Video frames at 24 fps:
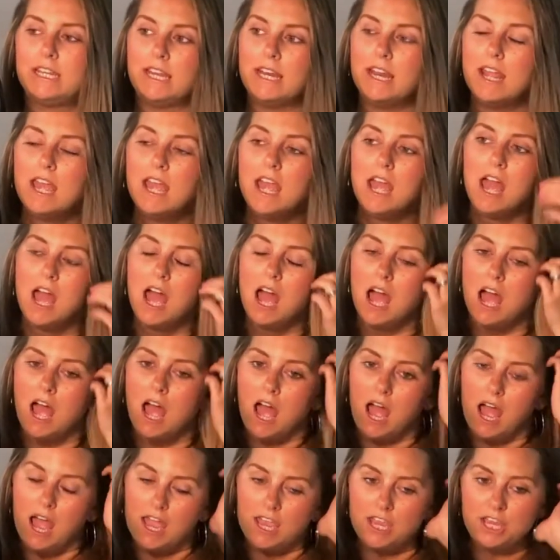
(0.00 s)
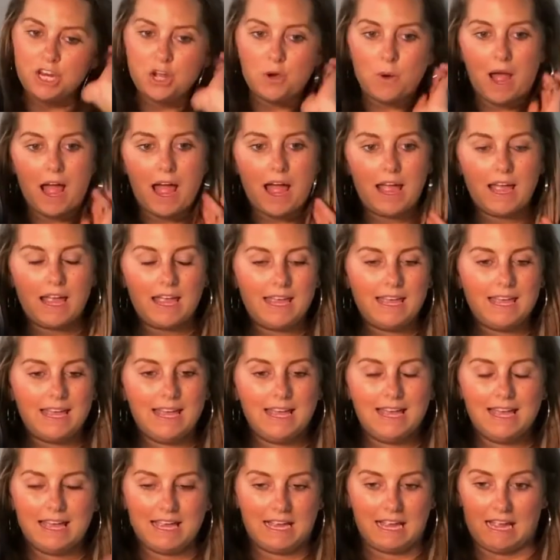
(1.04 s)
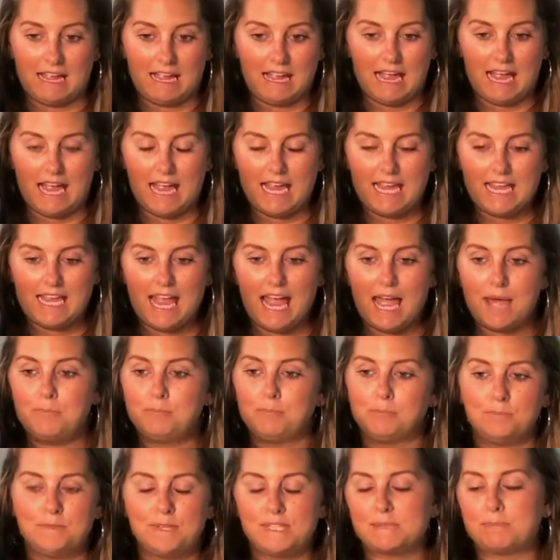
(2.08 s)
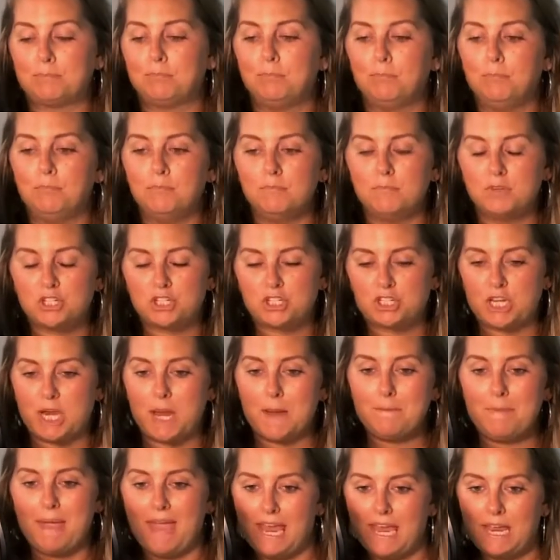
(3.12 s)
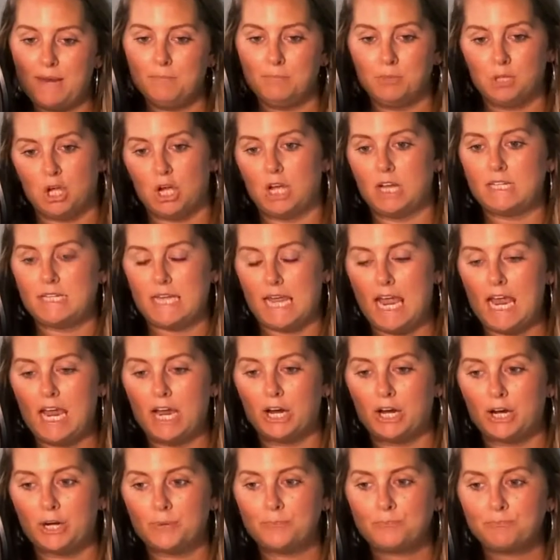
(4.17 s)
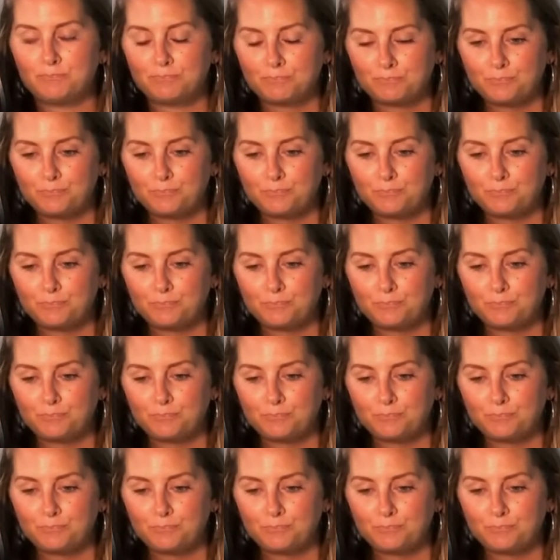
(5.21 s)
And, I had this champagne blonde hair,